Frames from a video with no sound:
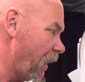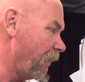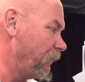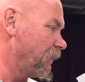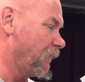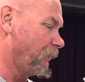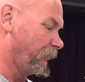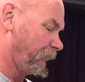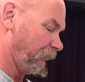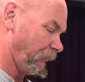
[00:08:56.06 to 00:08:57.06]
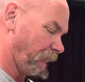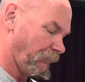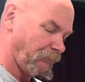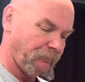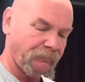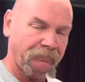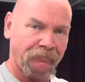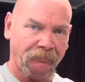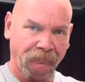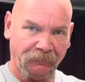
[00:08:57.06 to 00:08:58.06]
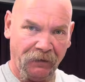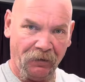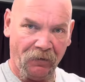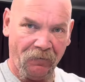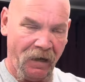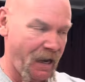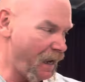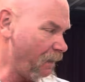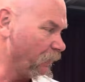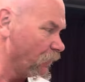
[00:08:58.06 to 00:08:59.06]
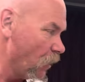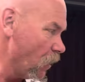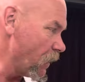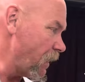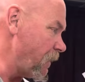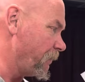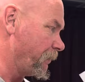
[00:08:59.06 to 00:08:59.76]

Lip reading: to have you some good old ham or turkey,